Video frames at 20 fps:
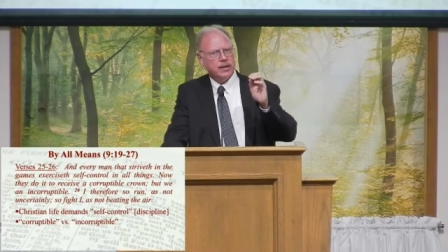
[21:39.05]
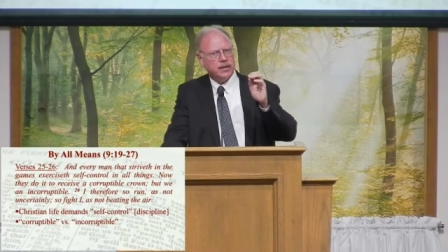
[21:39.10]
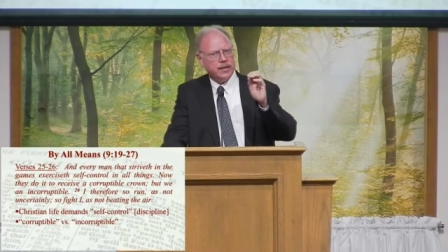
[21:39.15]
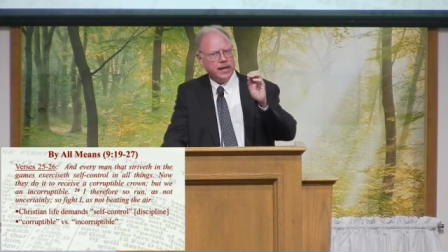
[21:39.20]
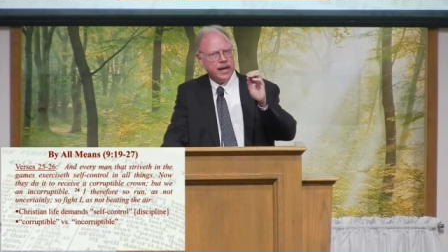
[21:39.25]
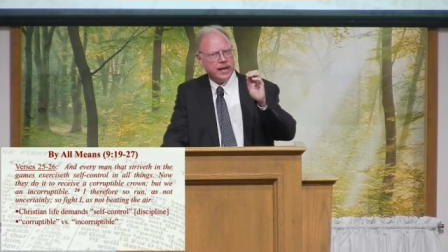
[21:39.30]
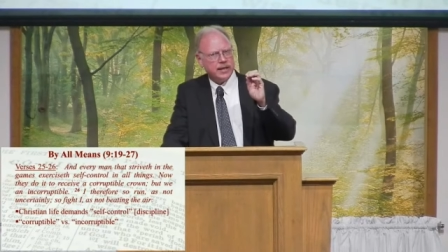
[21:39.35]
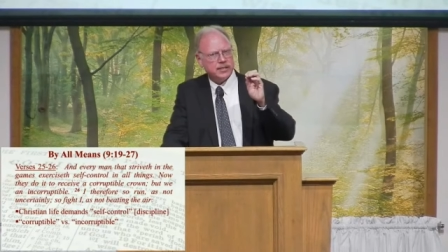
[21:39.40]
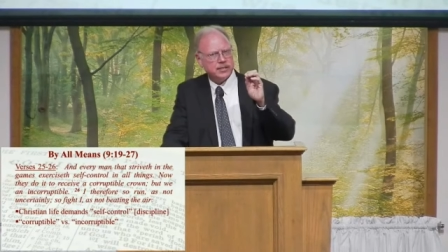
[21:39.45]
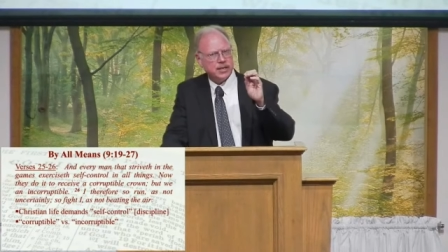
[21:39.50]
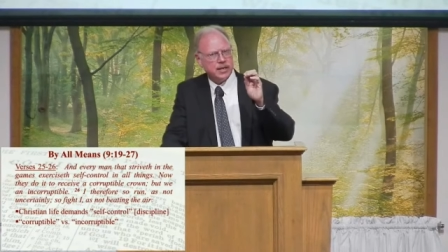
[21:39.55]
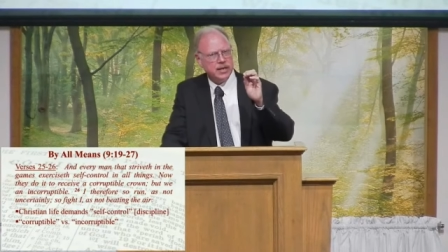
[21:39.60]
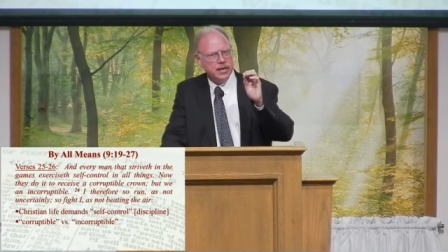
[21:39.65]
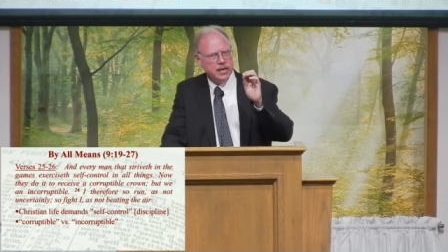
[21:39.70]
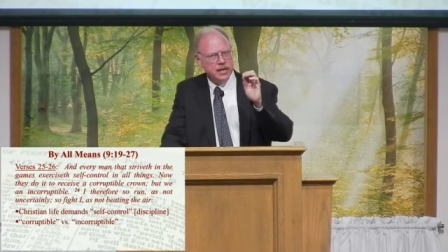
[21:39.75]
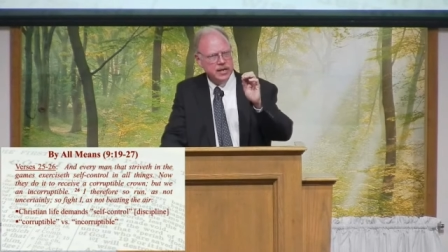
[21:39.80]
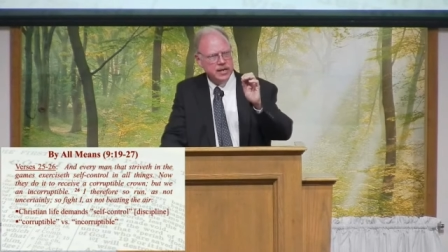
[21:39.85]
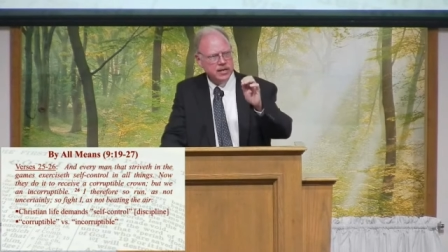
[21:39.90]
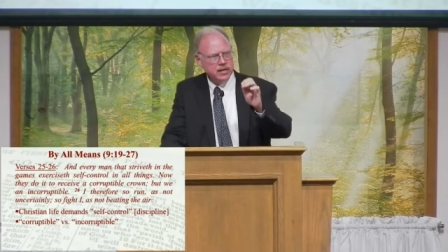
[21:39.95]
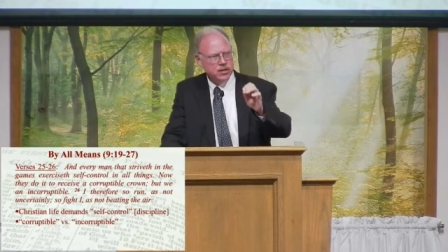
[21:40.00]
That's
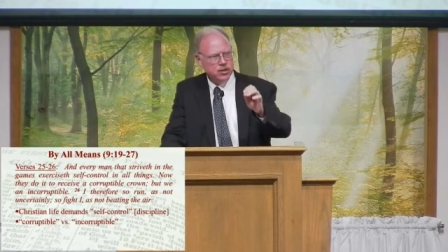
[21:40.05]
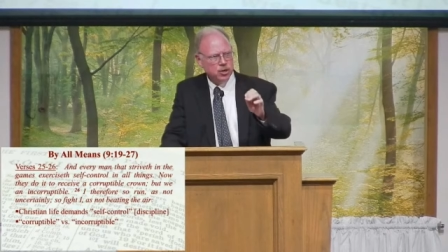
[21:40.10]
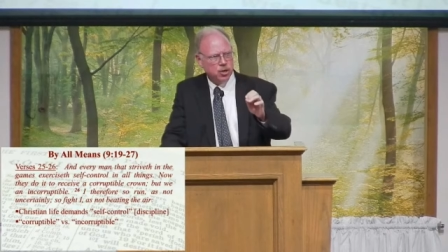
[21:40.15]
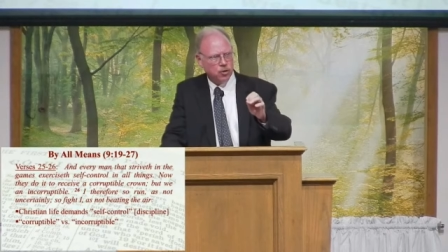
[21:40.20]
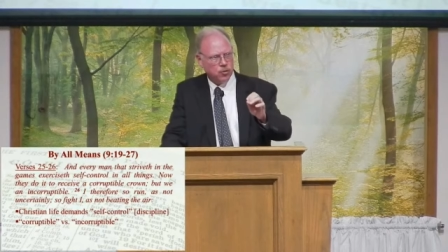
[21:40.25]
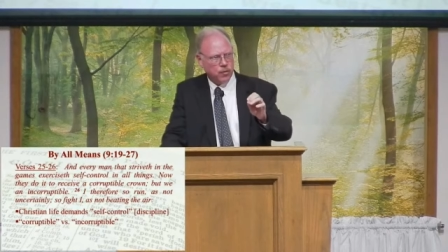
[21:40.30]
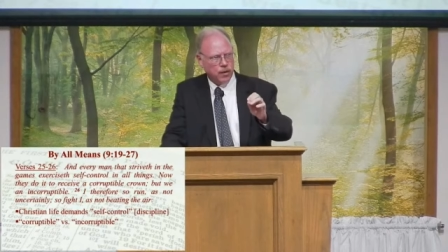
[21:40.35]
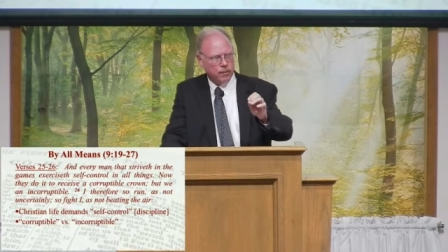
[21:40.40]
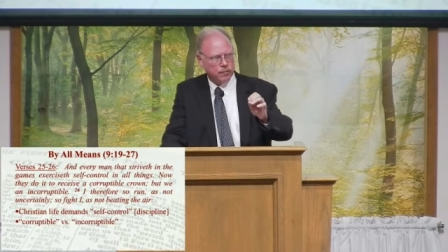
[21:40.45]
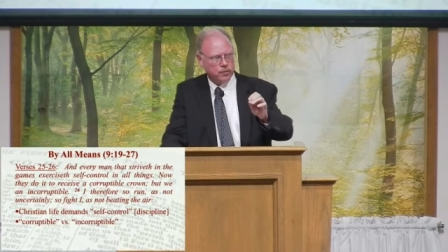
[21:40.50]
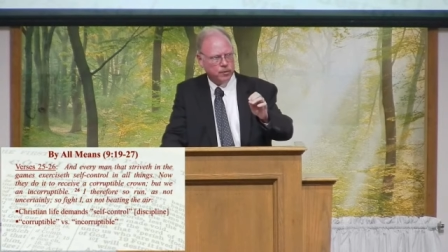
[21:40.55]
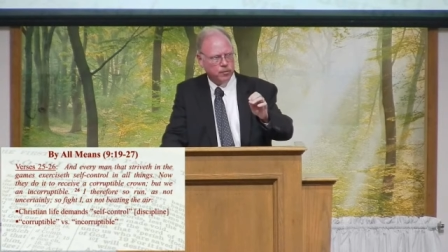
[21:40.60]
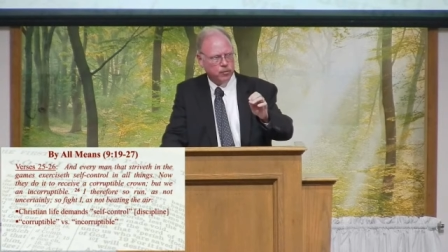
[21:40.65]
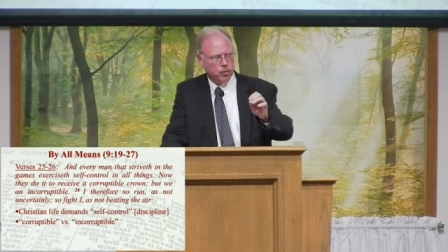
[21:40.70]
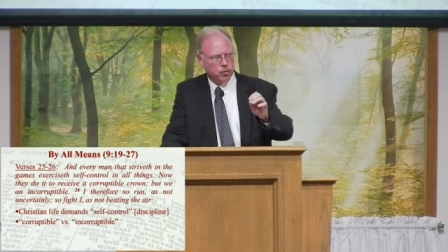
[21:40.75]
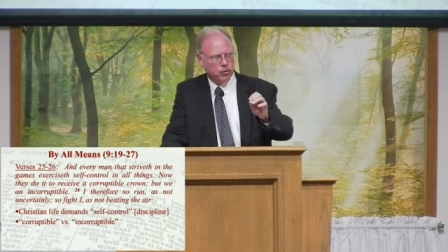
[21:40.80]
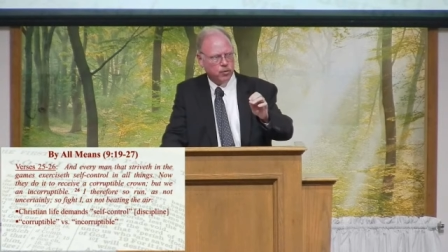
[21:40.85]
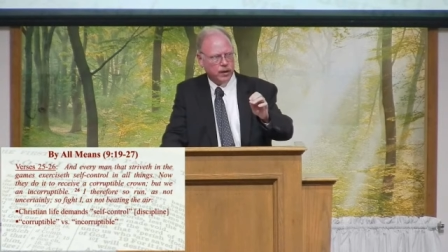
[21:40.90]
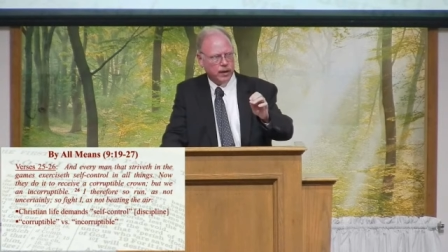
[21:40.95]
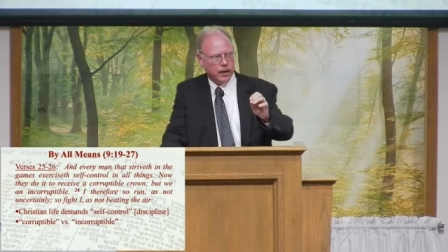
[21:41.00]
an
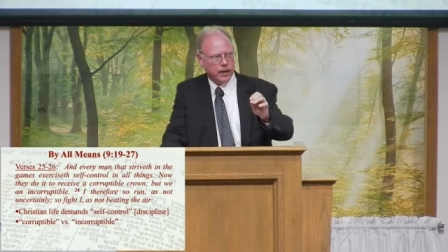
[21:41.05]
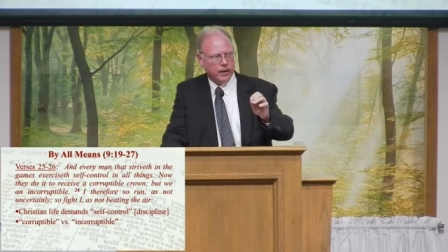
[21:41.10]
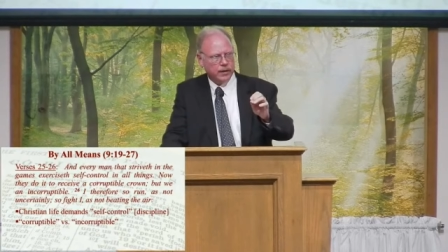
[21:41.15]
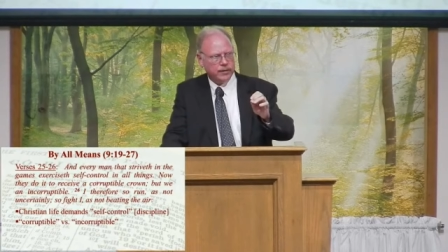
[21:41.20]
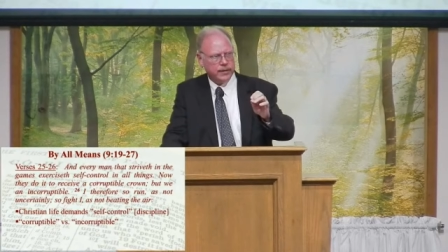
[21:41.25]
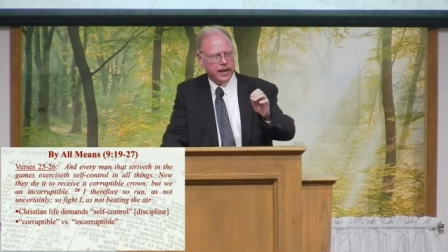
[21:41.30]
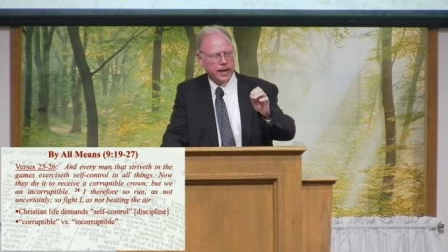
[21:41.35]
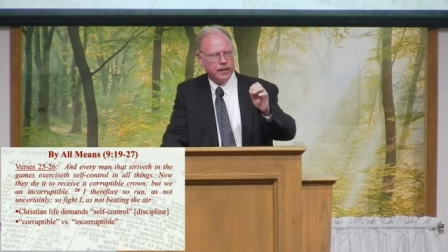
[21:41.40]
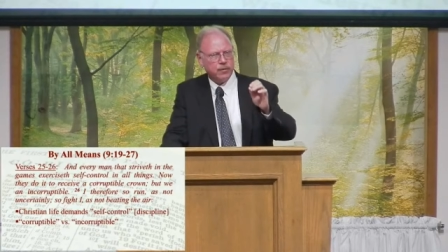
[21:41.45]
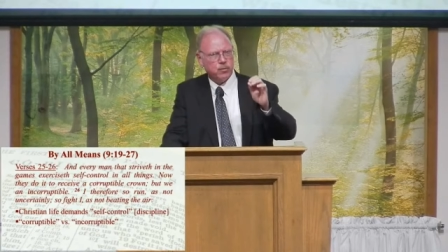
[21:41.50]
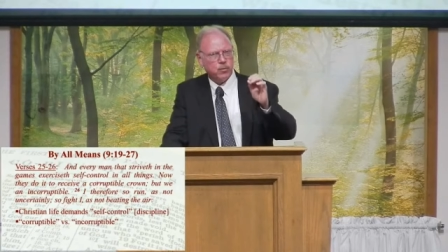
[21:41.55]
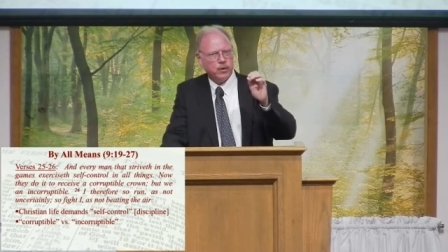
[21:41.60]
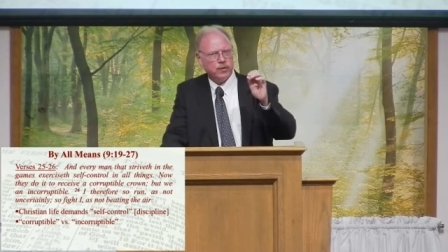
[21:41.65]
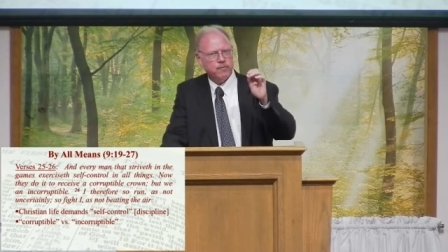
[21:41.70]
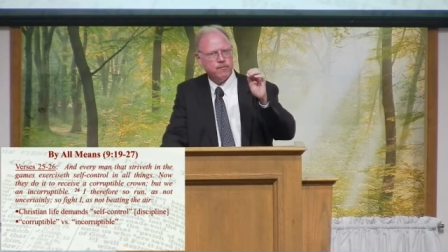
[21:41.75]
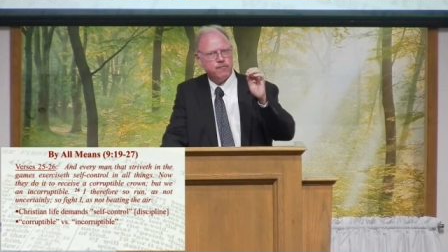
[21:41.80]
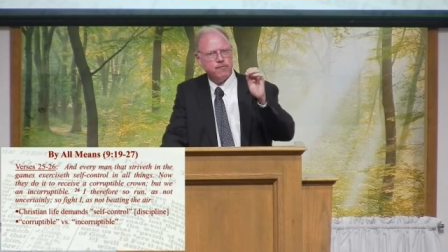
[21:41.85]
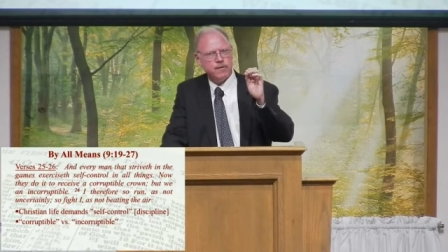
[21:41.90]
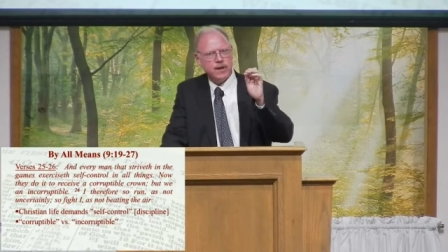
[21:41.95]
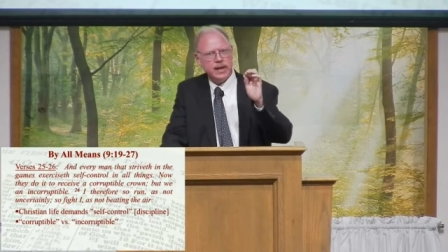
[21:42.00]
incorruptible crown. That
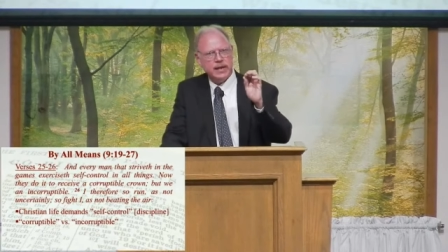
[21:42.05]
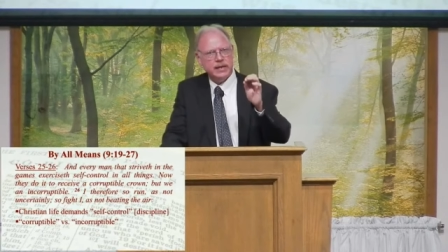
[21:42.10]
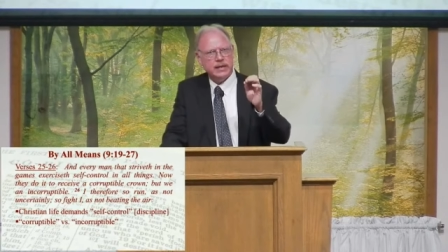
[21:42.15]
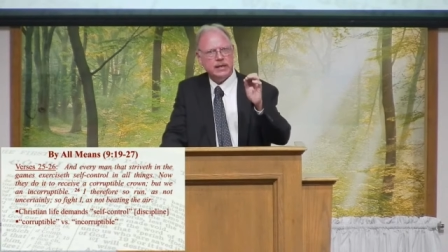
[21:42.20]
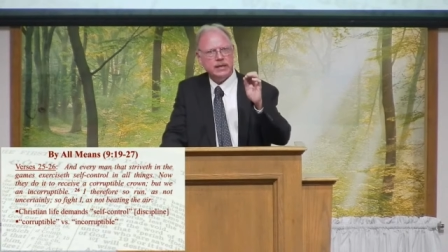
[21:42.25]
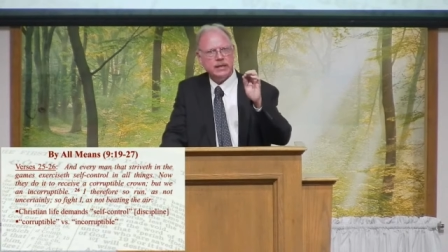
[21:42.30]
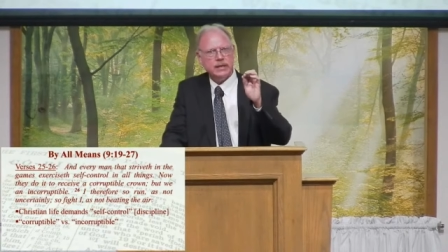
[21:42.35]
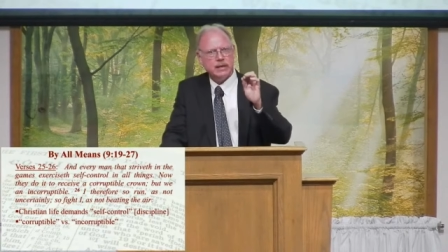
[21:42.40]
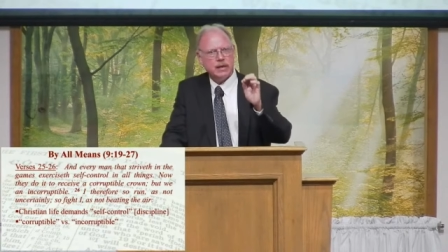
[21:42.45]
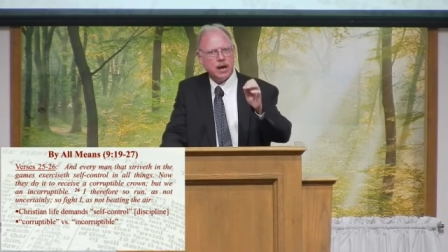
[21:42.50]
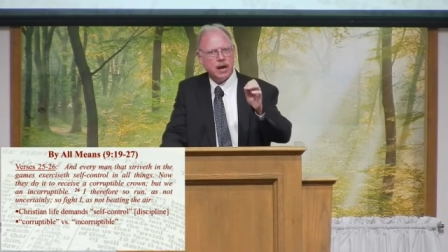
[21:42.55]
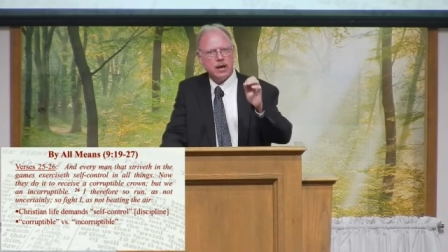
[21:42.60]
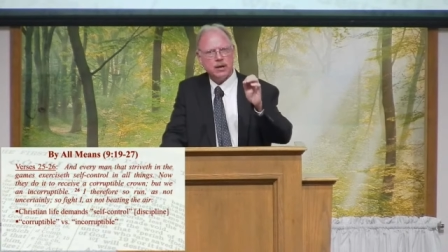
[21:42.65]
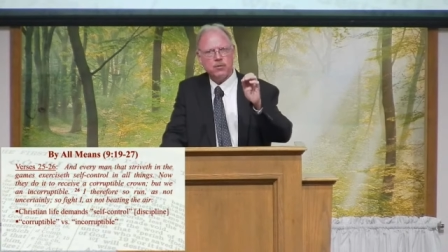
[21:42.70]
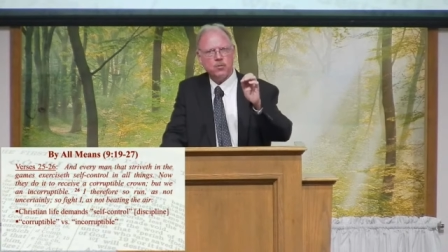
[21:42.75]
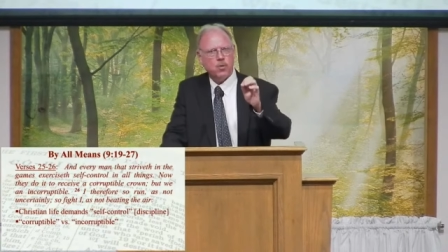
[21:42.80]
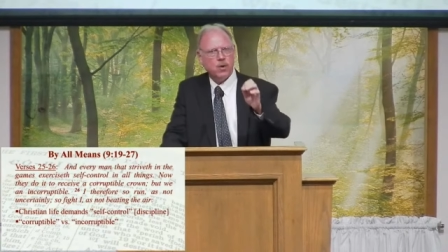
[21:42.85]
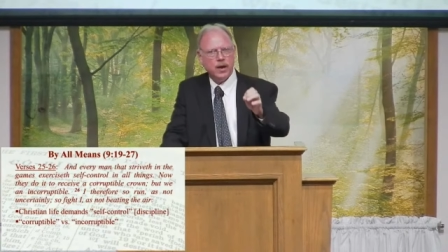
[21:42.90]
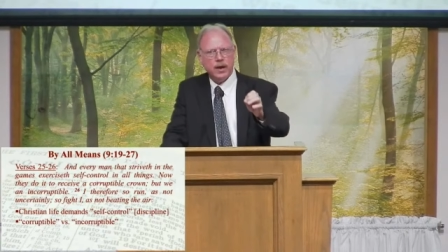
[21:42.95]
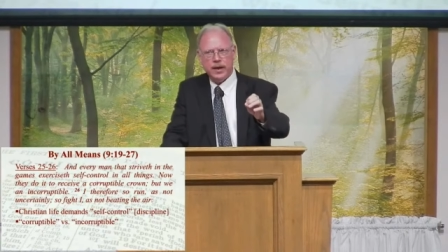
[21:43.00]
one fadeth not
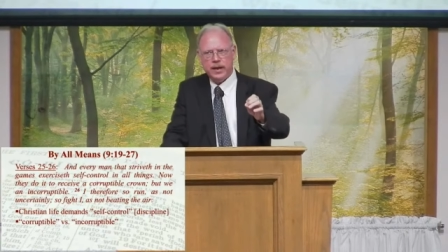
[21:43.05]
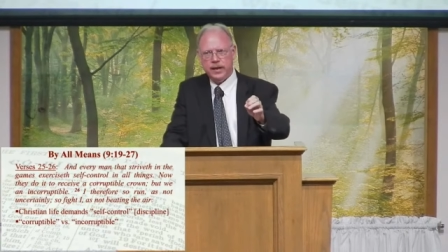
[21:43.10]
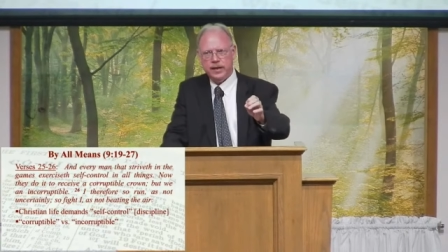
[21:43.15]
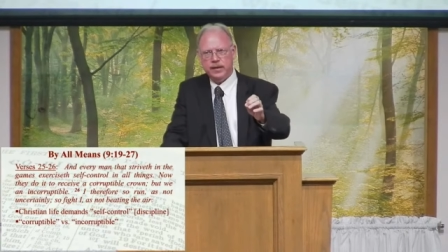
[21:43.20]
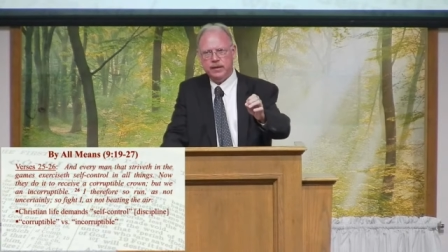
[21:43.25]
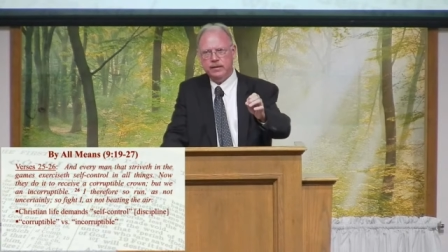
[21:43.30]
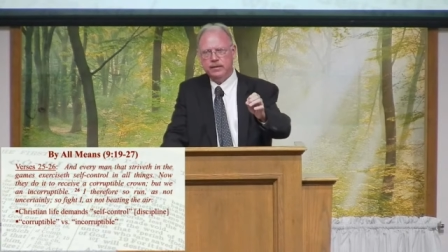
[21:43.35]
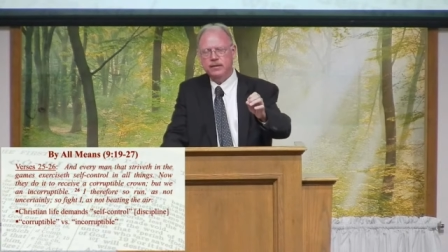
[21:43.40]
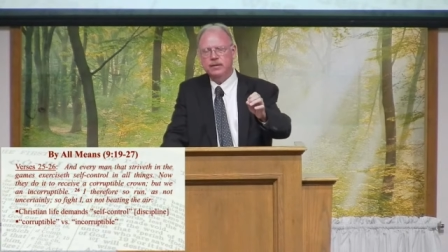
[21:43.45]
away.